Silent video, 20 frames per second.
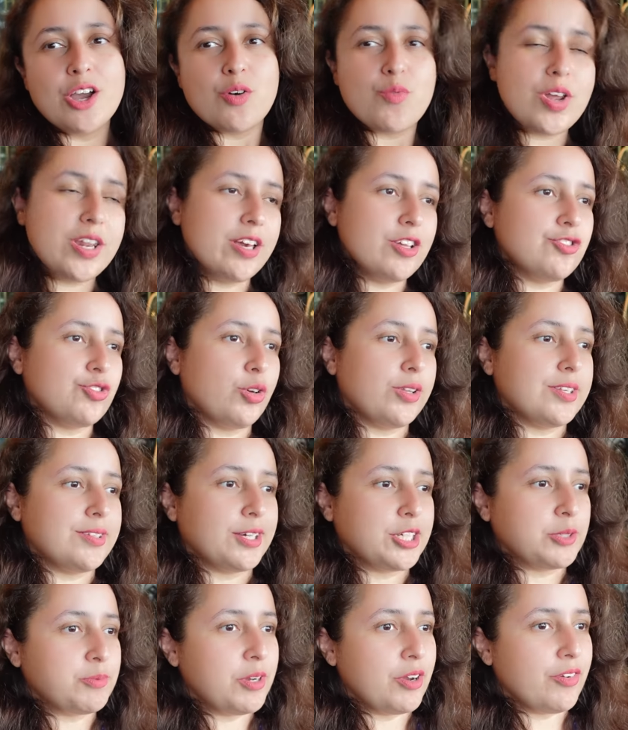Really enjoyed this
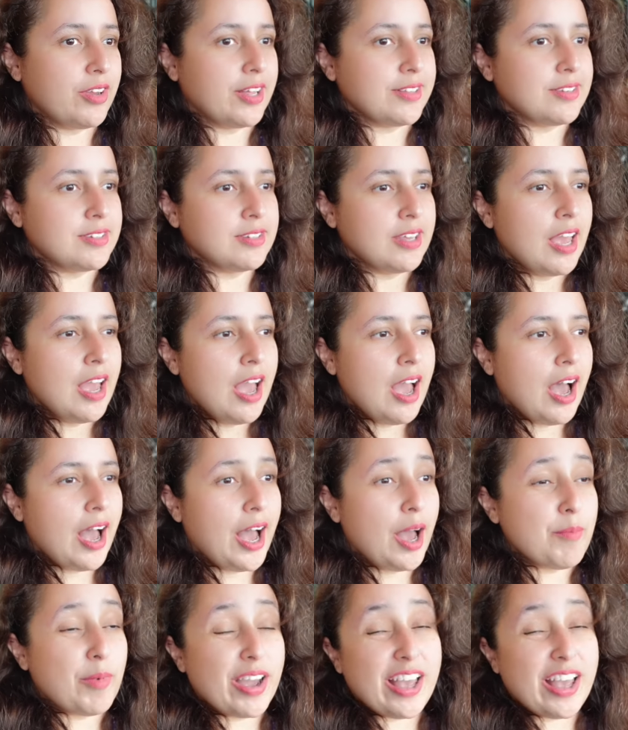experience. Um,